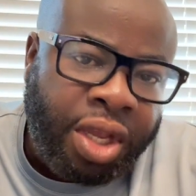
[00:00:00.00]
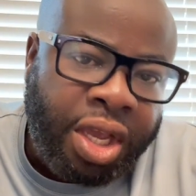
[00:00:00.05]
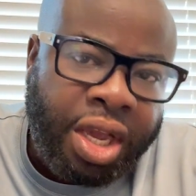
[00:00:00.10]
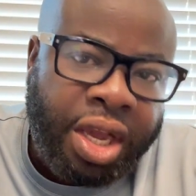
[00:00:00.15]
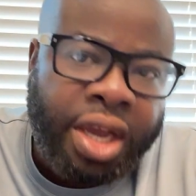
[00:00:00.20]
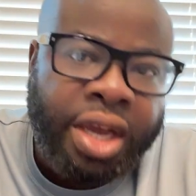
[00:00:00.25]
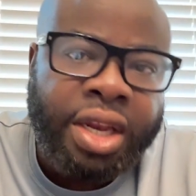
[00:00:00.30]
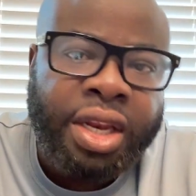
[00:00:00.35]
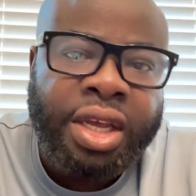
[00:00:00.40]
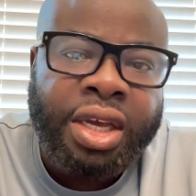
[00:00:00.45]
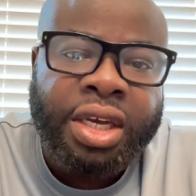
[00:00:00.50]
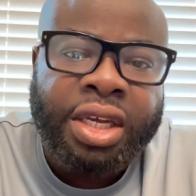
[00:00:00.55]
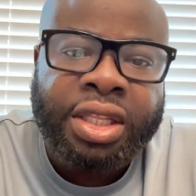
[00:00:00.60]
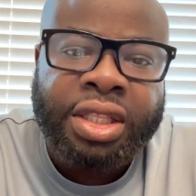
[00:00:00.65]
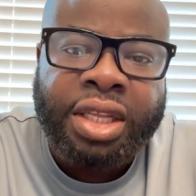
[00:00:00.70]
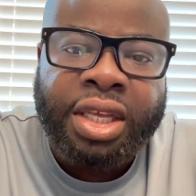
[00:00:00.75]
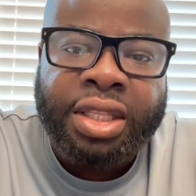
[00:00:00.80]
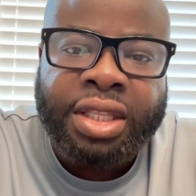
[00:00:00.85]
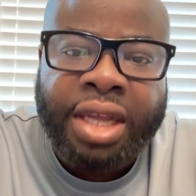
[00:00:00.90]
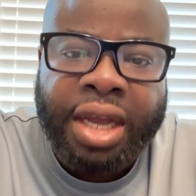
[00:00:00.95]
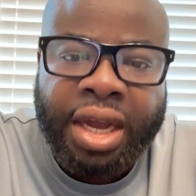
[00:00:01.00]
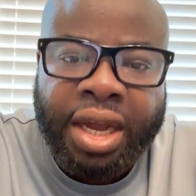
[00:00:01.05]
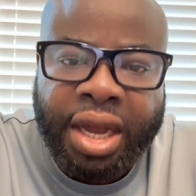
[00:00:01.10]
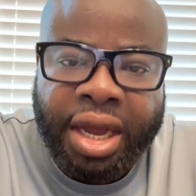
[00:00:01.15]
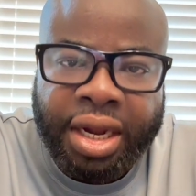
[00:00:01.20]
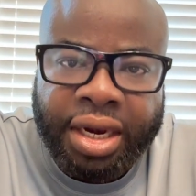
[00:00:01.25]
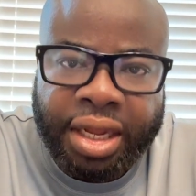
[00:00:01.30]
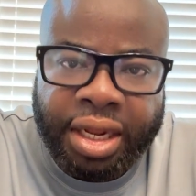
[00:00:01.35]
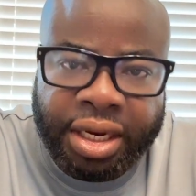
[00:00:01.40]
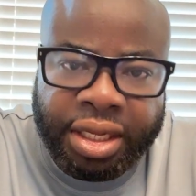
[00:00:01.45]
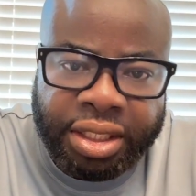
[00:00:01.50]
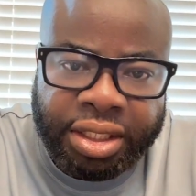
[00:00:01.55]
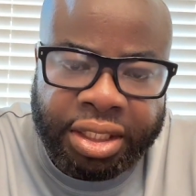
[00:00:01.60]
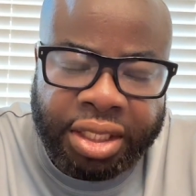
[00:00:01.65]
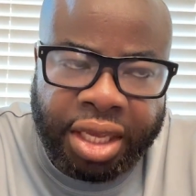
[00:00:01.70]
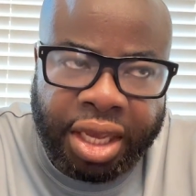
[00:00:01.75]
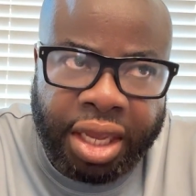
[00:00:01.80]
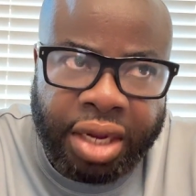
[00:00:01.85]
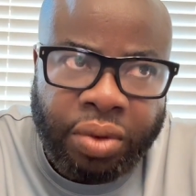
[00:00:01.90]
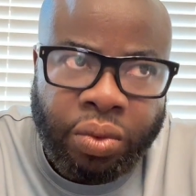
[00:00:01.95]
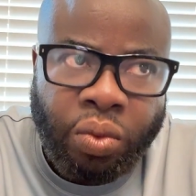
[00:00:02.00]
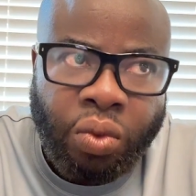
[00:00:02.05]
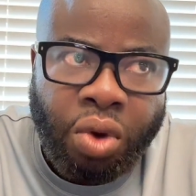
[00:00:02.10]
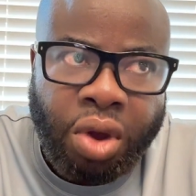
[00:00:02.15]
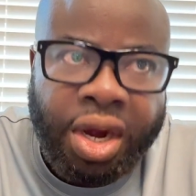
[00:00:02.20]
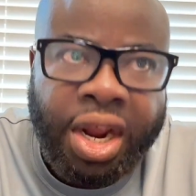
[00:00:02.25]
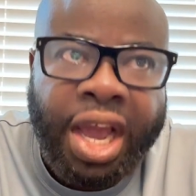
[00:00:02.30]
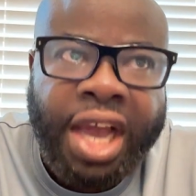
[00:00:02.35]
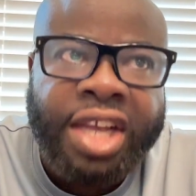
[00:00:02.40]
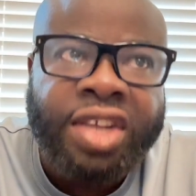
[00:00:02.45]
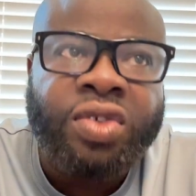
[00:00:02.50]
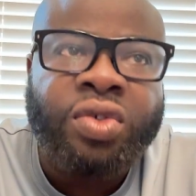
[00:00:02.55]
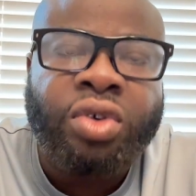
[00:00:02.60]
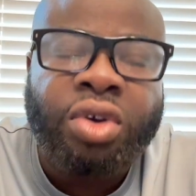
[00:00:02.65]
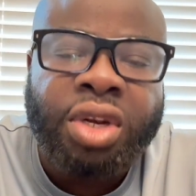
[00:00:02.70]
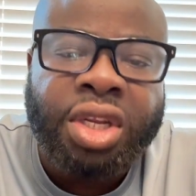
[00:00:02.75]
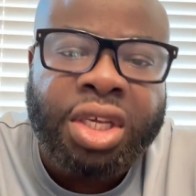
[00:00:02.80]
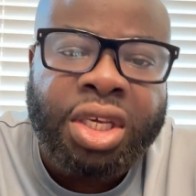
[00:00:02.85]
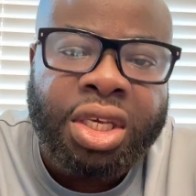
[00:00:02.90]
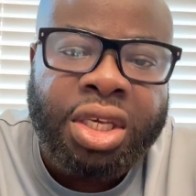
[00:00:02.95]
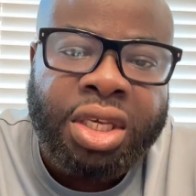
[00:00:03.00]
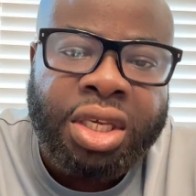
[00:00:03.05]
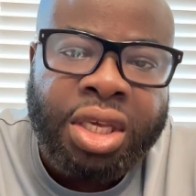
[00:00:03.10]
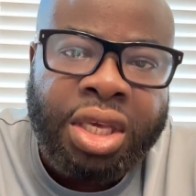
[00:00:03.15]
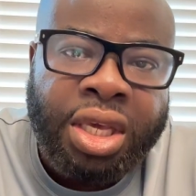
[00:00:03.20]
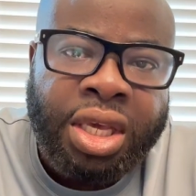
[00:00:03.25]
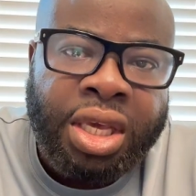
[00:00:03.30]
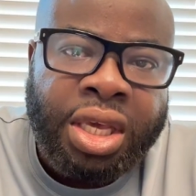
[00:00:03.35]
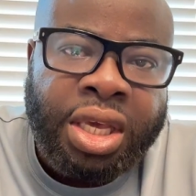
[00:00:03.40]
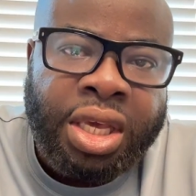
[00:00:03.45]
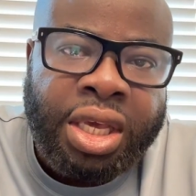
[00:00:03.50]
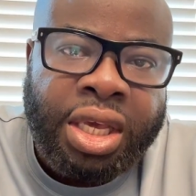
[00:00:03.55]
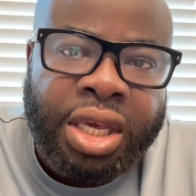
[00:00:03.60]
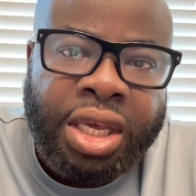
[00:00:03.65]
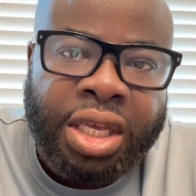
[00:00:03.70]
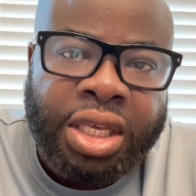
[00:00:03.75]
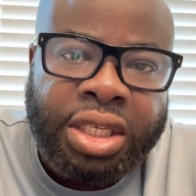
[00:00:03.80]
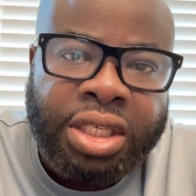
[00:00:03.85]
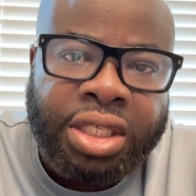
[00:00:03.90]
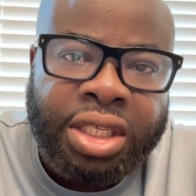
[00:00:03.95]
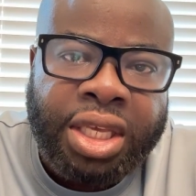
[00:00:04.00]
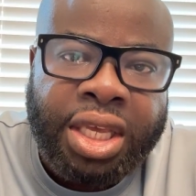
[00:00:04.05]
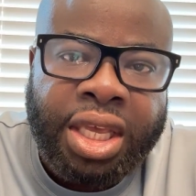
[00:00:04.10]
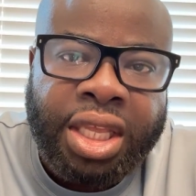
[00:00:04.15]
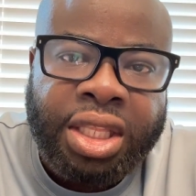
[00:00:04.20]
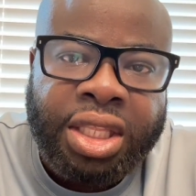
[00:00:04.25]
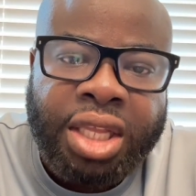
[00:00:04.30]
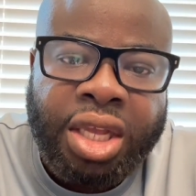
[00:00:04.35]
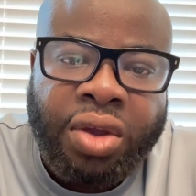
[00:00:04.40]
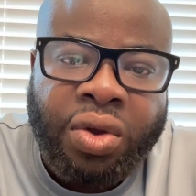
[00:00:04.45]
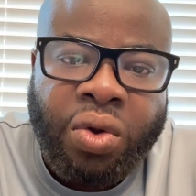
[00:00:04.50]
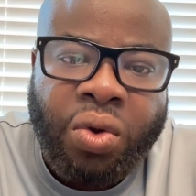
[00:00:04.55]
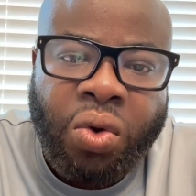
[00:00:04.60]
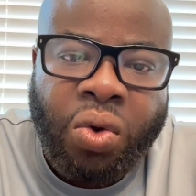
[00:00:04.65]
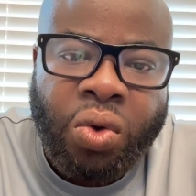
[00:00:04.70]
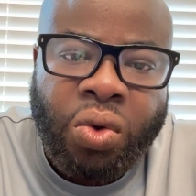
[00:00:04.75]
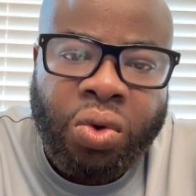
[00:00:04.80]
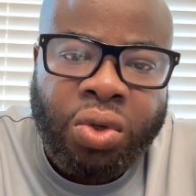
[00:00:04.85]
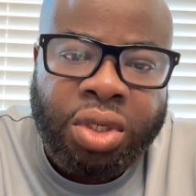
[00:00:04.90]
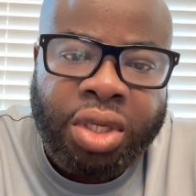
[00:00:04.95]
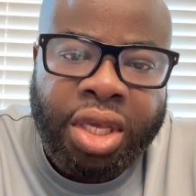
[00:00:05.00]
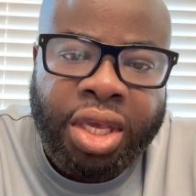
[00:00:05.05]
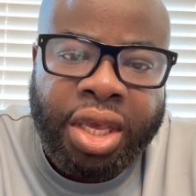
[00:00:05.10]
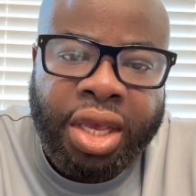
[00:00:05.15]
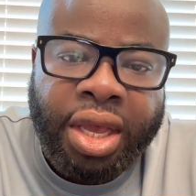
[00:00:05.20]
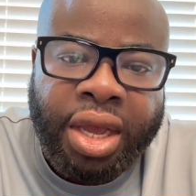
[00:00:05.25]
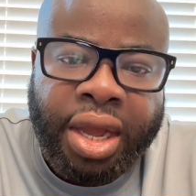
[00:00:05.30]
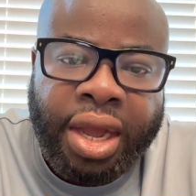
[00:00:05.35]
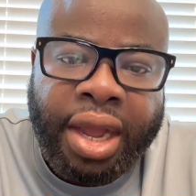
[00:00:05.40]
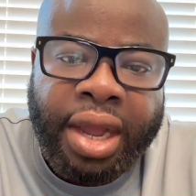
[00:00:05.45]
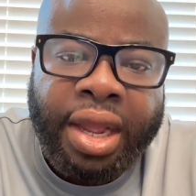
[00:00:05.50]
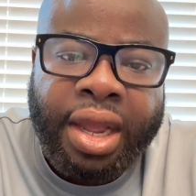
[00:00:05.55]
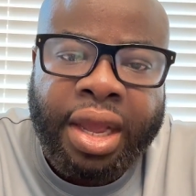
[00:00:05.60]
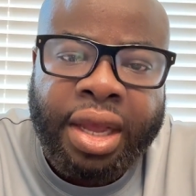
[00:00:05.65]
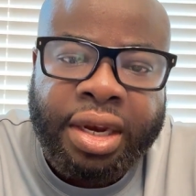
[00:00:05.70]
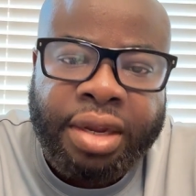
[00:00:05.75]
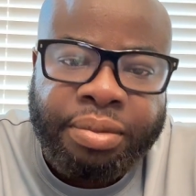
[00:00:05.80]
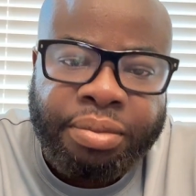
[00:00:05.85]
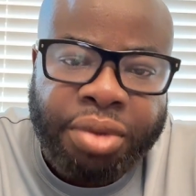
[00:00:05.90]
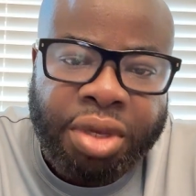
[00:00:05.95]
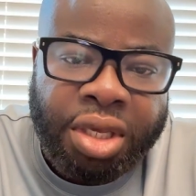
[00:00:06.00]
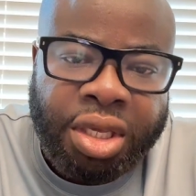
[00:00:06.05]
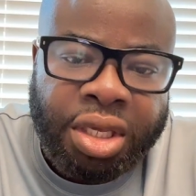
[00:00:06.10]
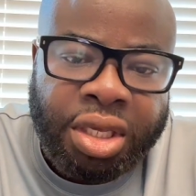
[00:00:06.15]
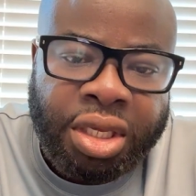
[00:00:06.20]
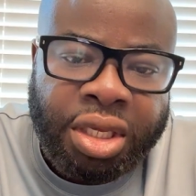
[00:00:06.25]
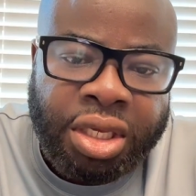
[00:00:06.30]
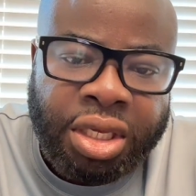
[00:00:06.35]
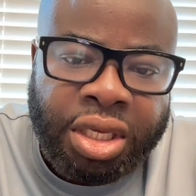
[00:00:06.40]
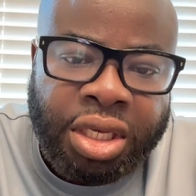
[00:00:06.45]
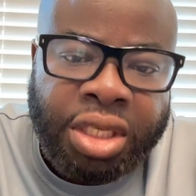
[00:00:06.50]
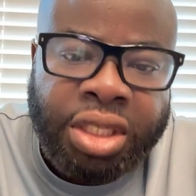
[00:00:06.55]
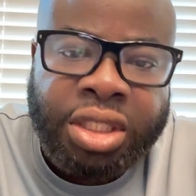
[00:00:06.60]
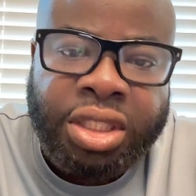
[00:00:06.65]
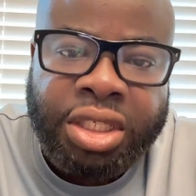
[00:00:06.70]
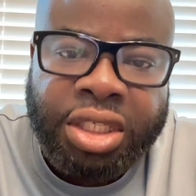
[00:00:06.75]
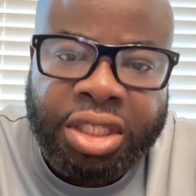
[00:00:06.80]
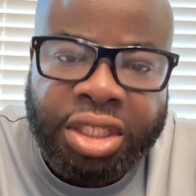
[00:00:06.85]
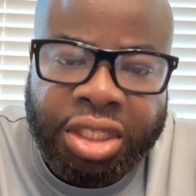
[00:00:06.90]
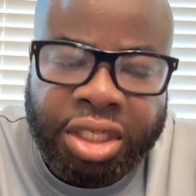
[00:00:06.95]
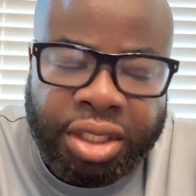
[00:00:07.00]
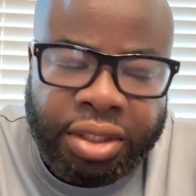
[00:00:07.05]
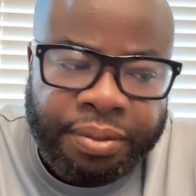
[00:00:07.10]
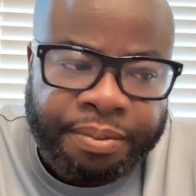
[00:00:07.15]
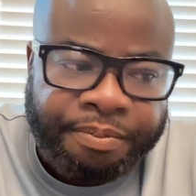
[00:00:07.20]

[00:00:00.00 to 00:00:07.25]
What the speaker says: and a data analyst, and what actually is KenteCode AI Academy teaching.